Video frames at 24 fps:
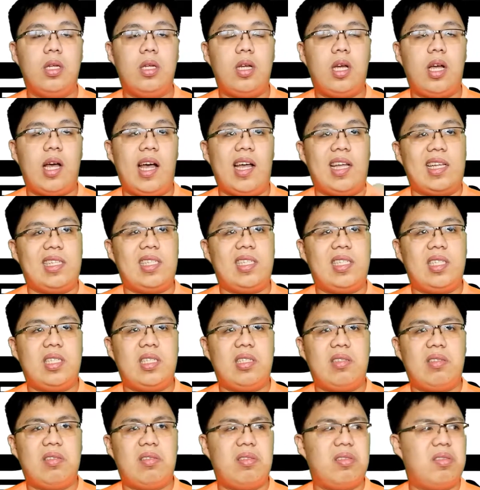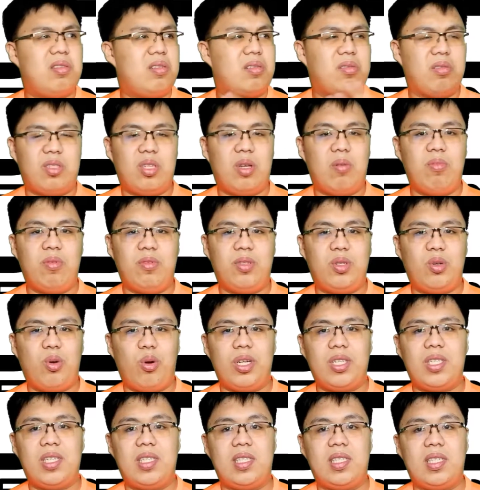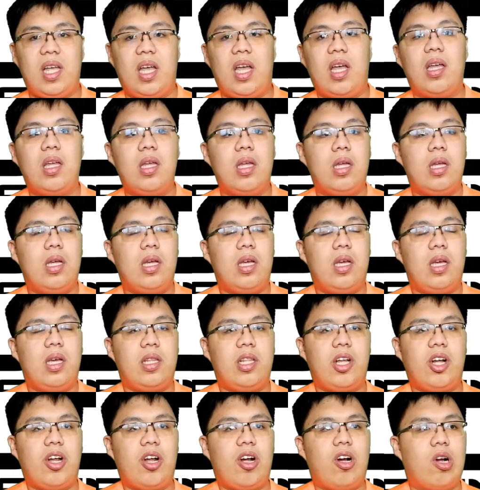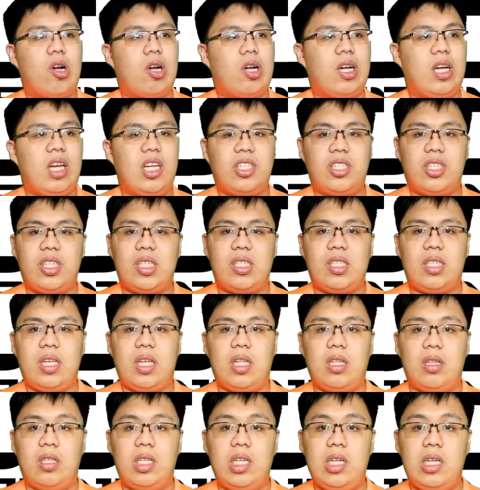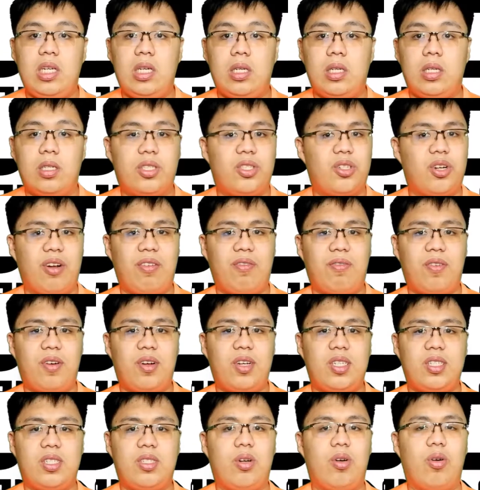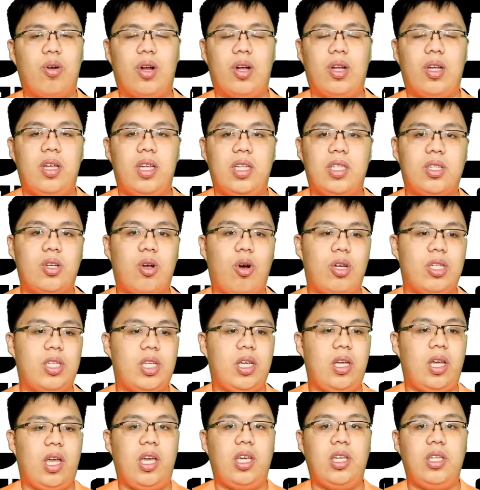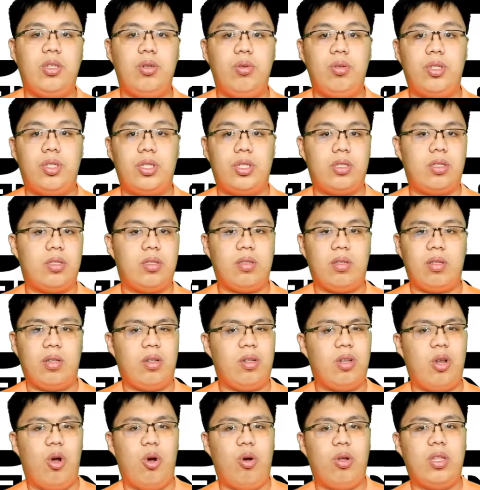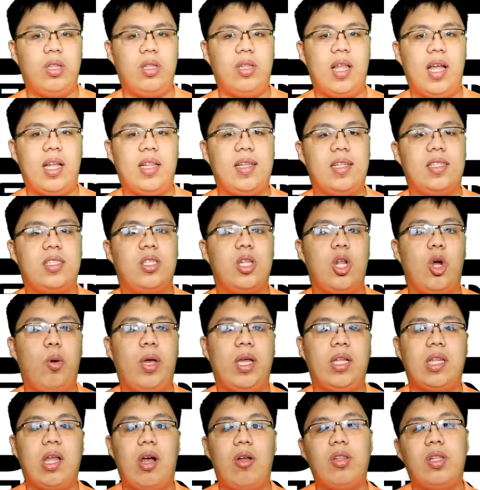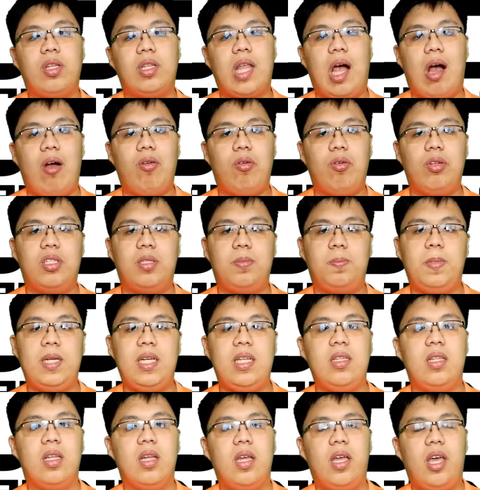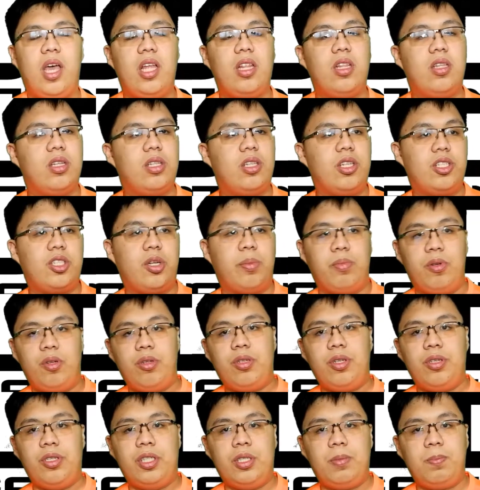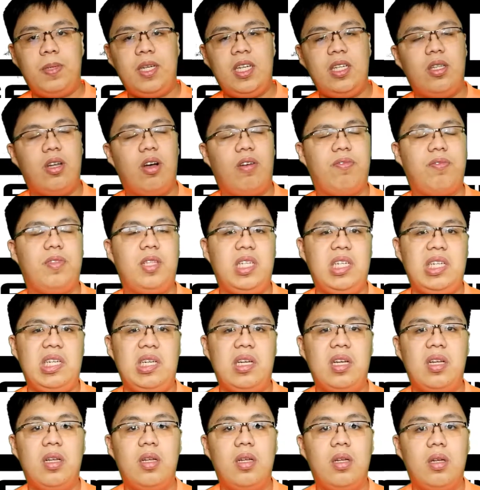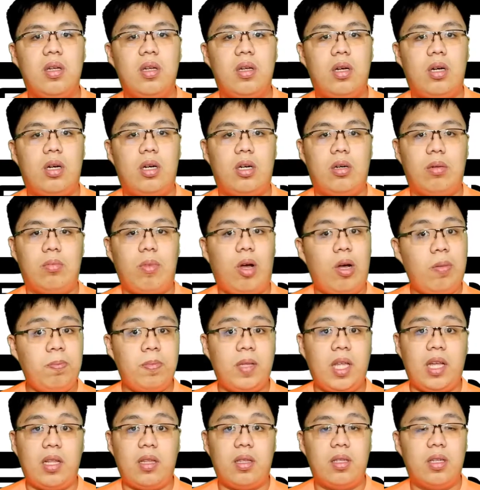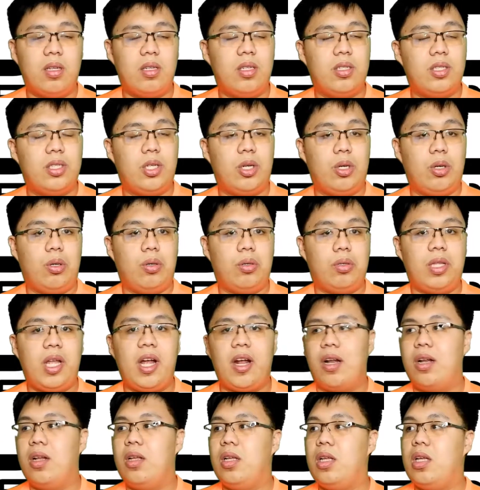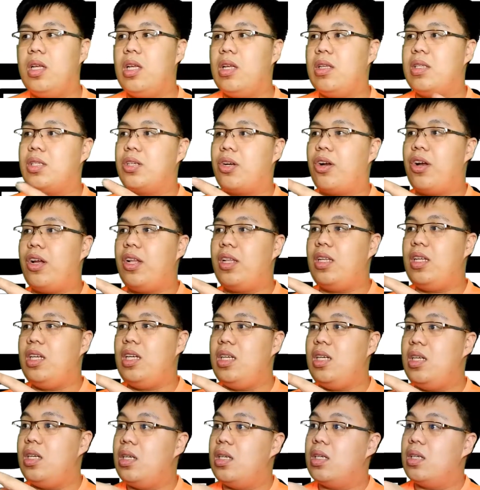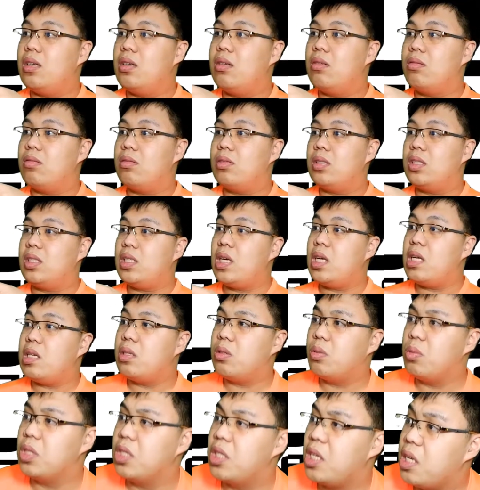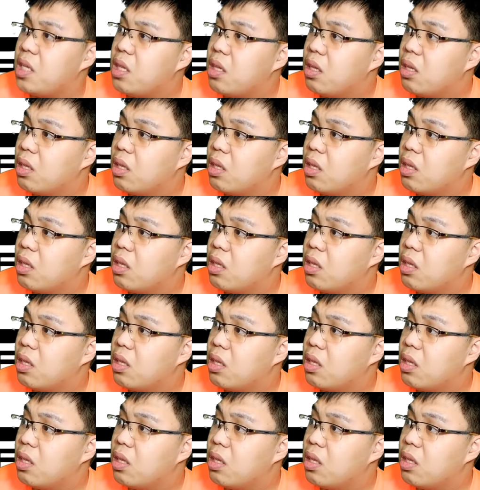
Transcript: as some sources say, there are glitches in the servers, or it's causing a huge load that it's slowing down the download speed and the distribution speed of the update. So there, it's currently says, what's that?